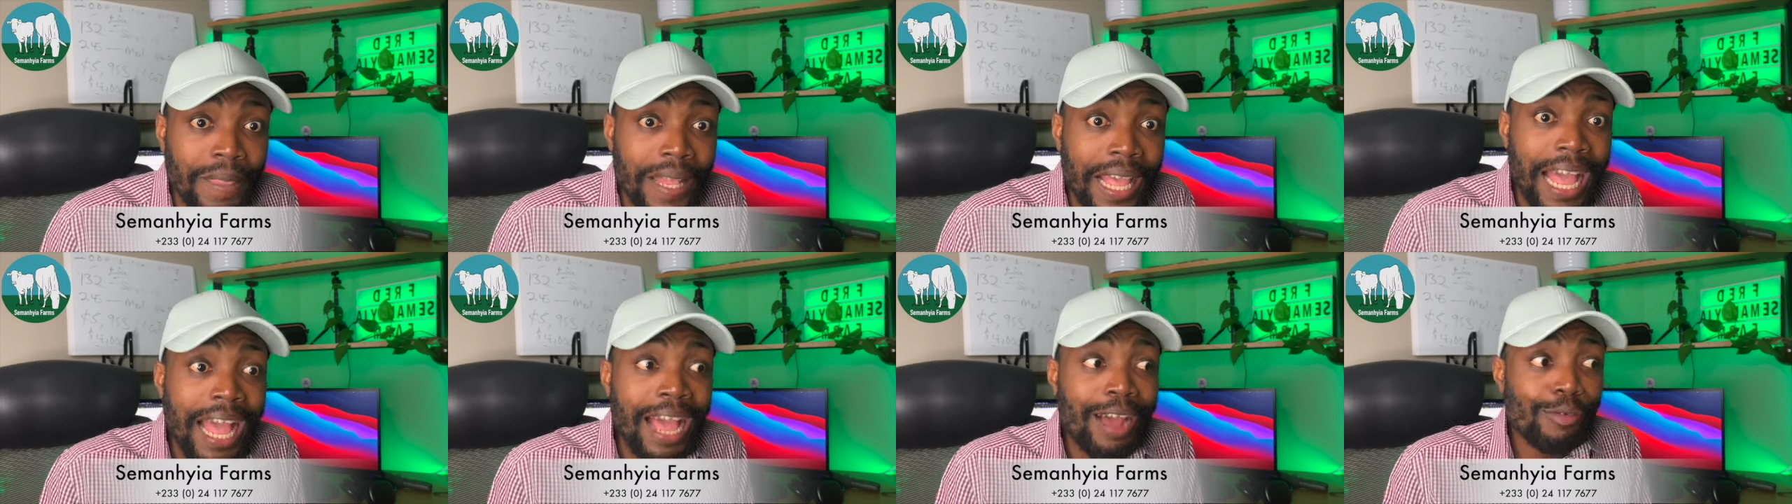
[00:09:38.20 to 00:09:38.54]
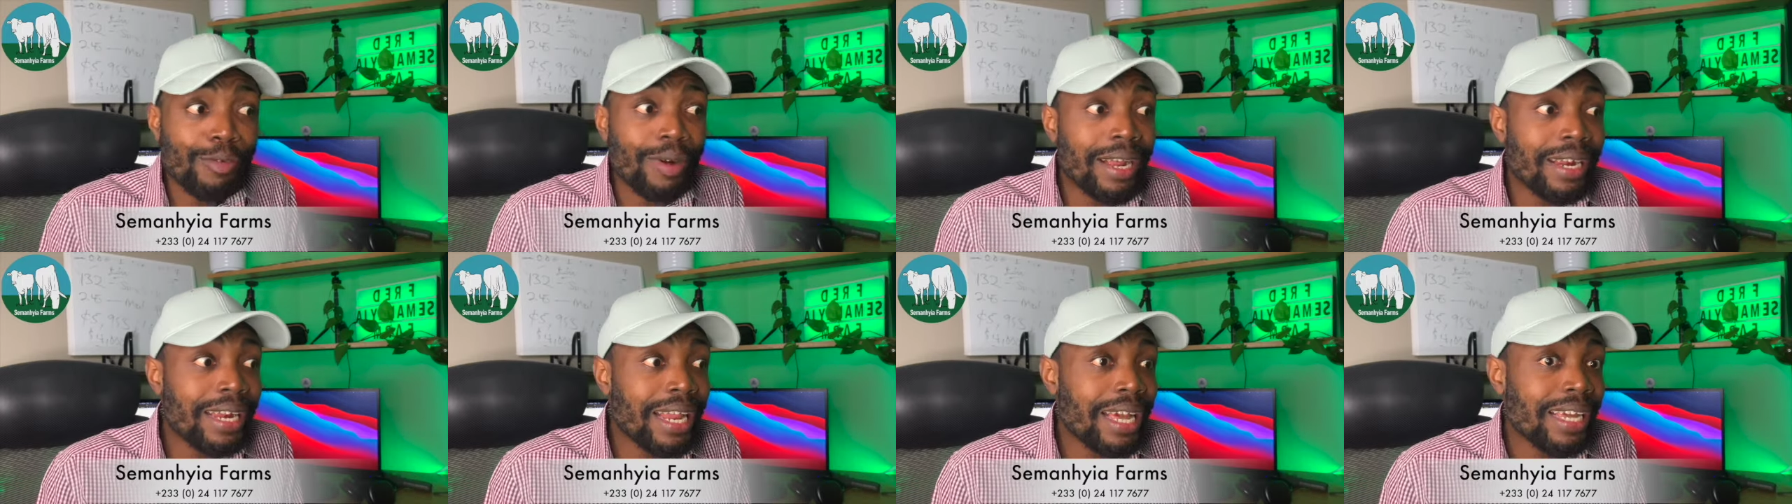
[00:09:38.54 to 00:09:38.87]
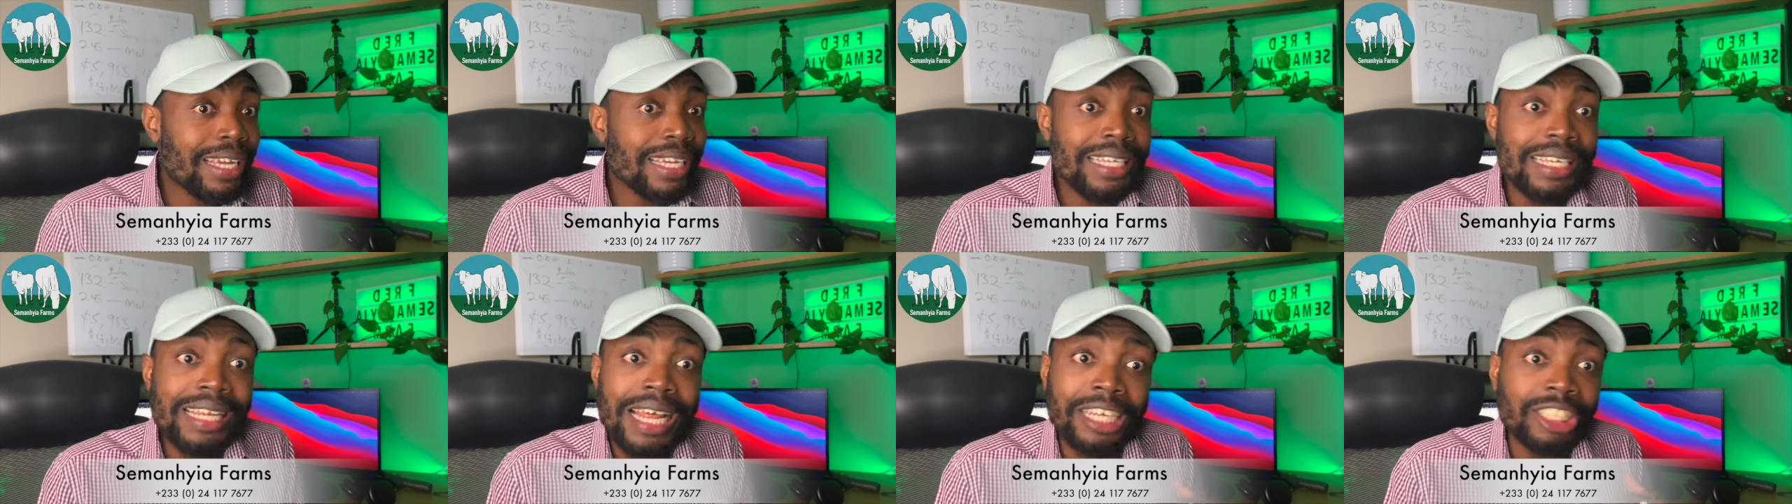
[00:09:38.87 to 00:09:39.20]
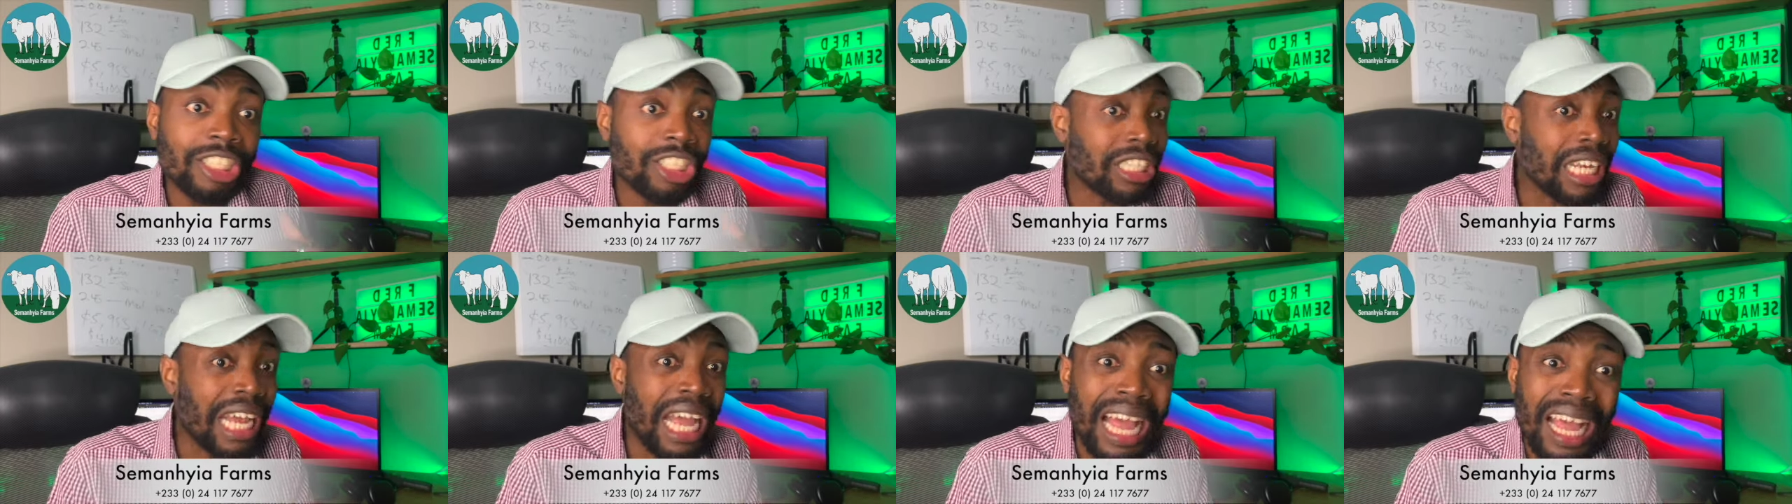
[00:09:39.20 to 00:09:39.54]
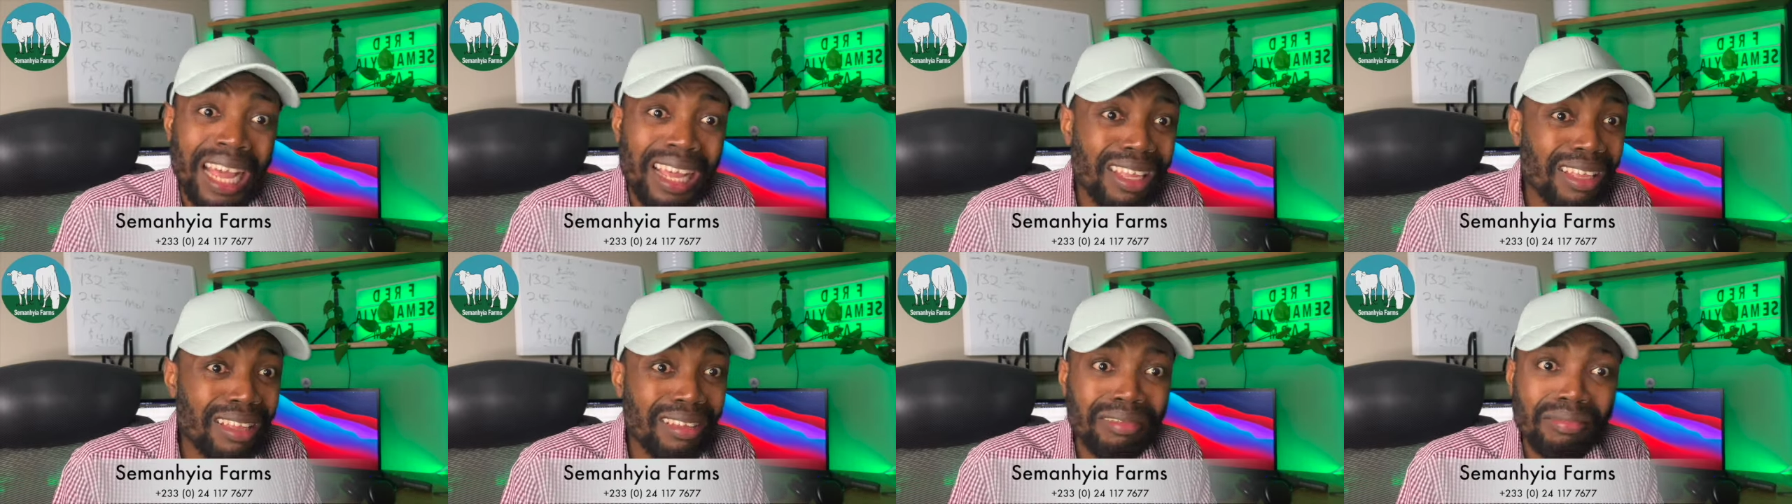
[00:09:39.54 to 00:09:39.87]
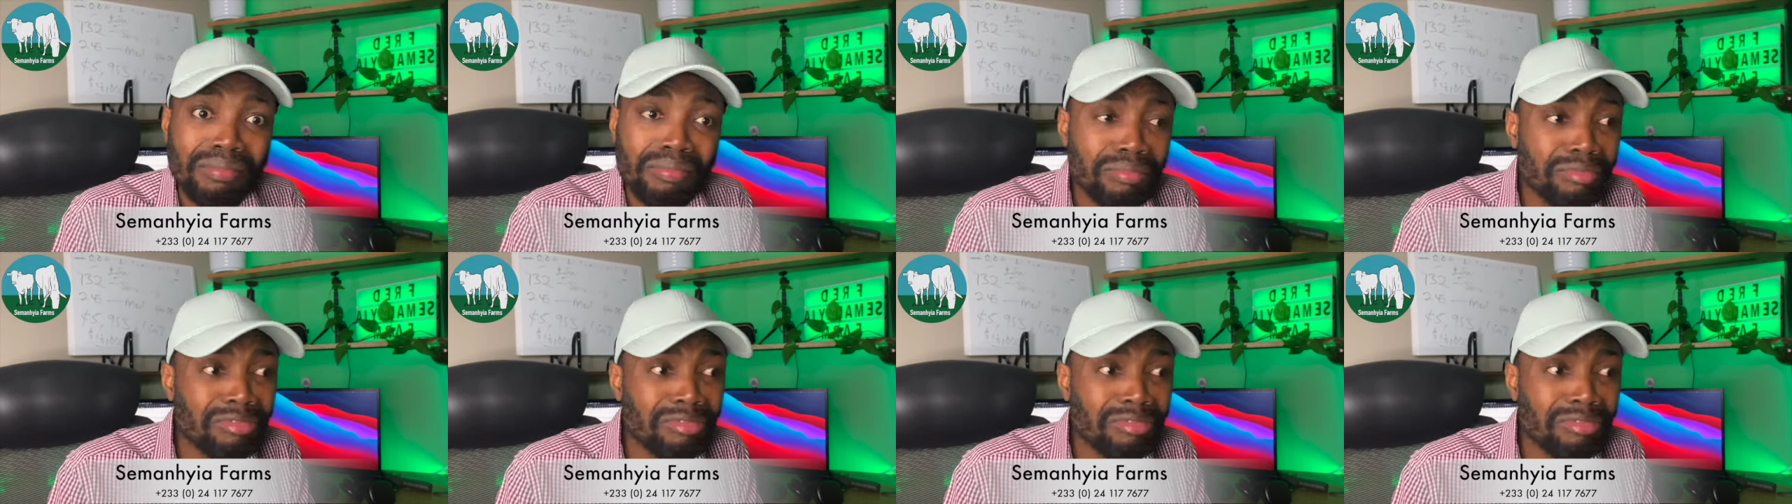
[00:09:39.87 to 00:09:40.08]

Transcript: are rather either shy,